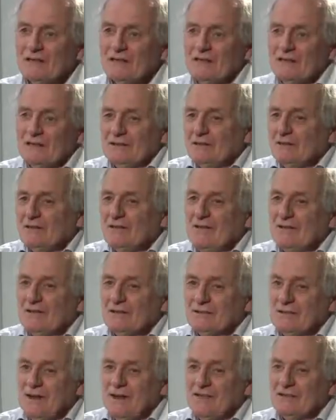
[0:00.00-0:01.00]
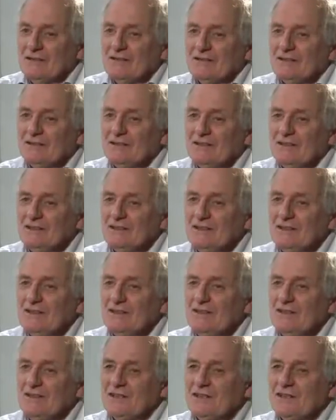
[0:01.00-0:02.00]
this dates back to the
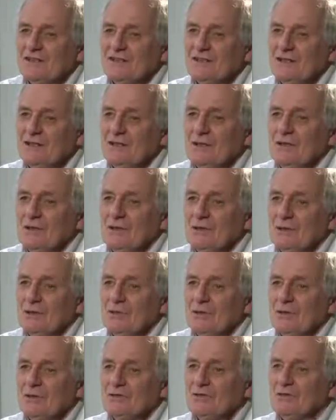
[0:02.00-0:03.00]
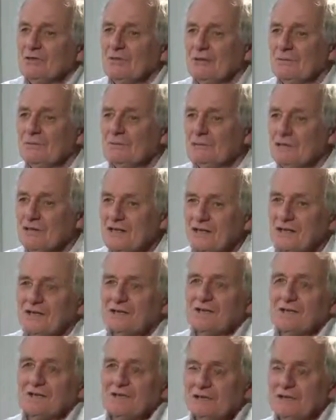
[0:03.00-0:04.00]
19th century, when the great
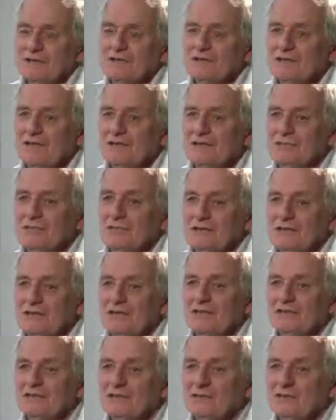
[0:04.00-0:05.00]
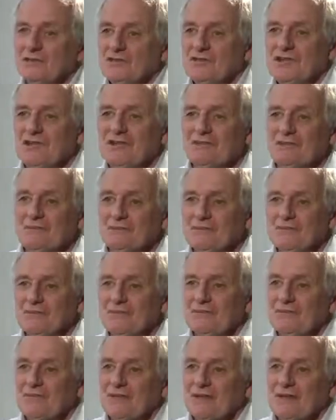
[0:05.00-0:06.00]
breakthrough was to see the body as a machine.
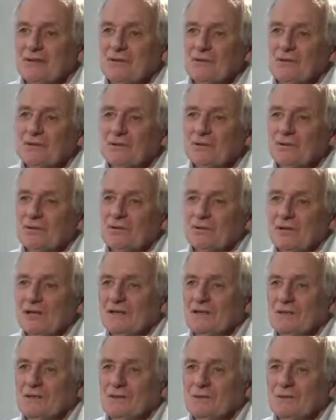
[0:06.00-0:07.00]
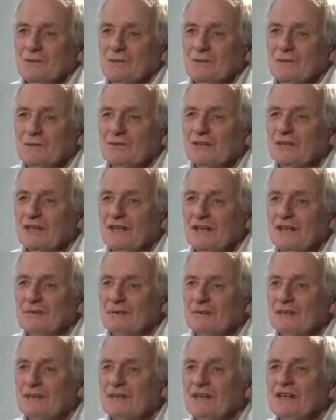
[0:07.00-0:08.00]
And we talk about it all the
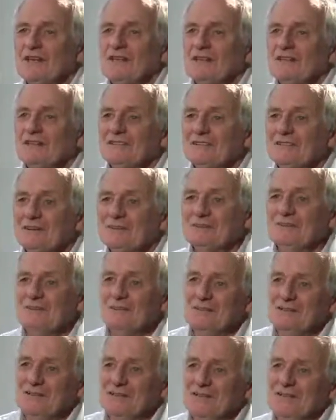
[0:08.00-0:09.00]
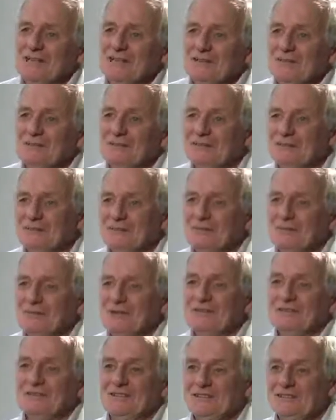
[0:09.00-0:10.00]
time. Subliminally, we talk
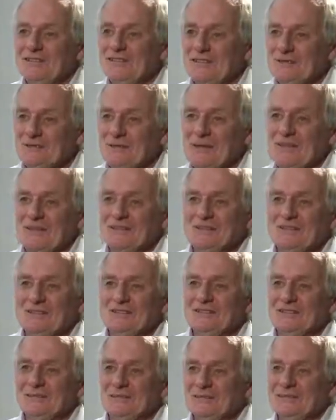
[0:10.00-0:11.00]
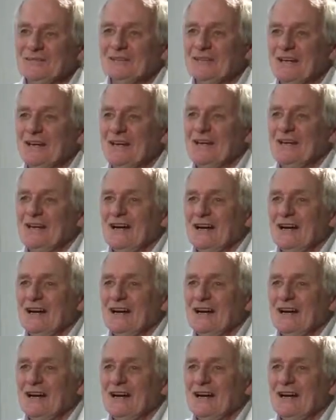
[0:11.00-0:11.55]
about disease mechanisms,